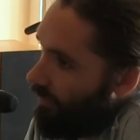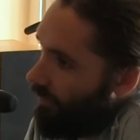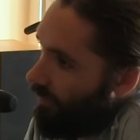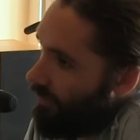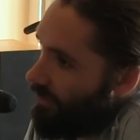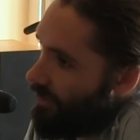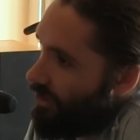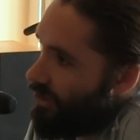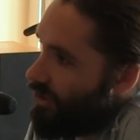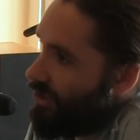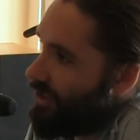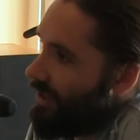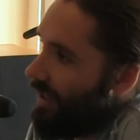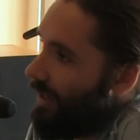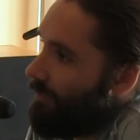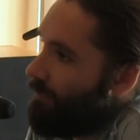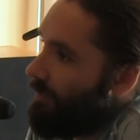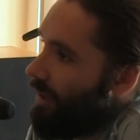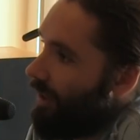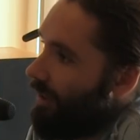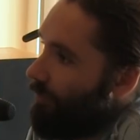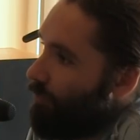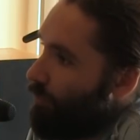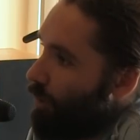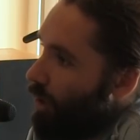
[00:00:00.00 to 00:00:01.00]
Barely. So just keep
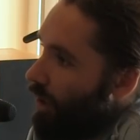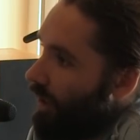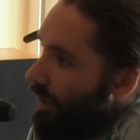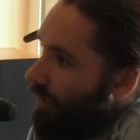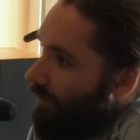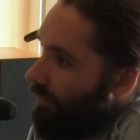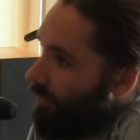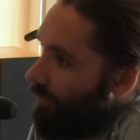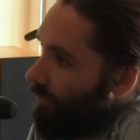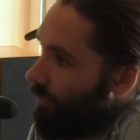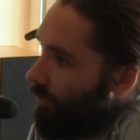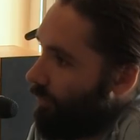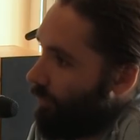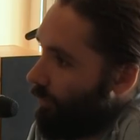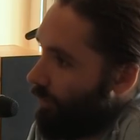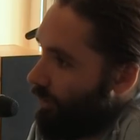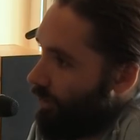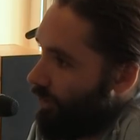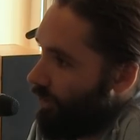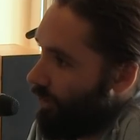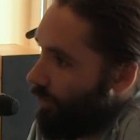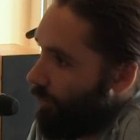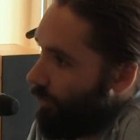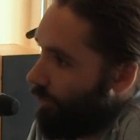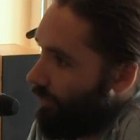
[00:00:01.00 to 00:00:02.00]
that in mind when mm.
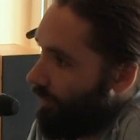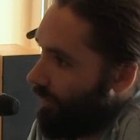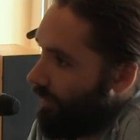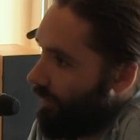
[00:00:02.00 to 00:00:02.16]
you go on